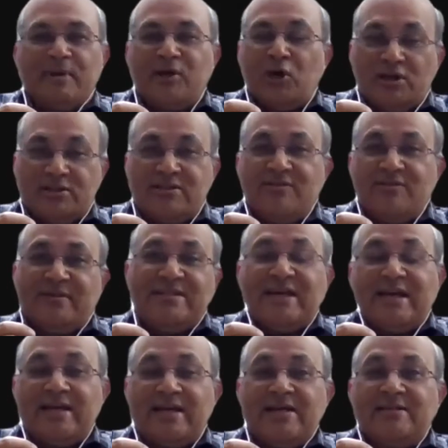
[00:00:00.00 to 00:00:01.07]
but lots of his
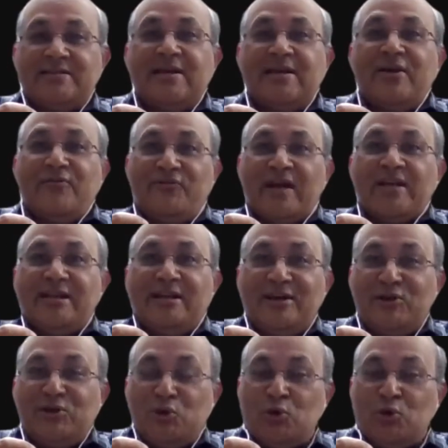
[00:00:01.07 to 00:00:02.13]
ideas
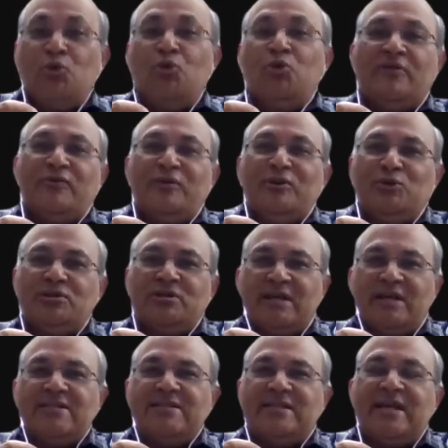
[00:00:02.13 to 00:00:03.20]
finally do
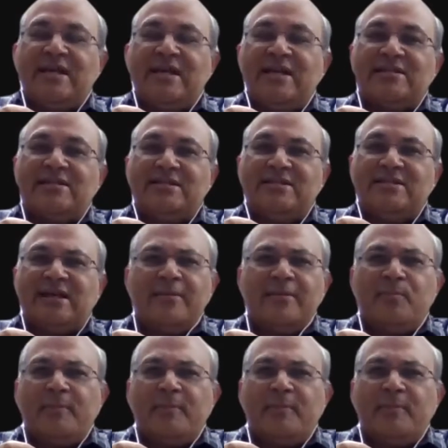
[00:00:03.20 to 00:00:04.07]
revolutionize the industries they're in.